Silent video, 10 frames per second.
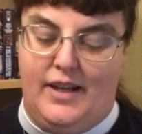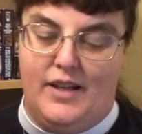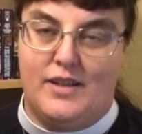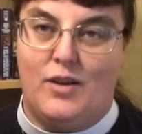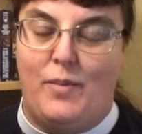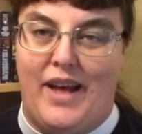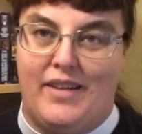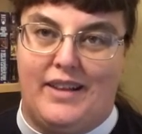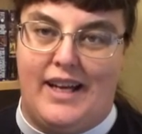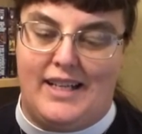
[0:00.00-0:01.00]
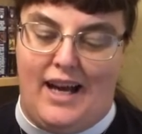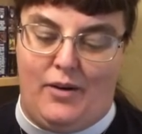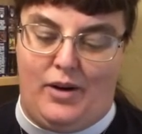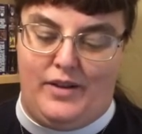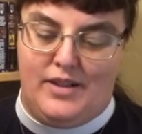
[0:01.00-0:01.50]
So Beth lay down
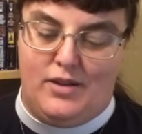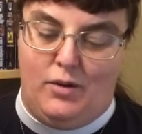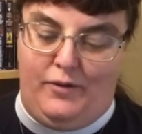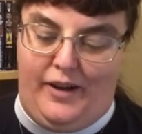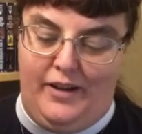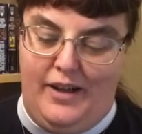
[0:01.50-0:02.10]
on the sofa,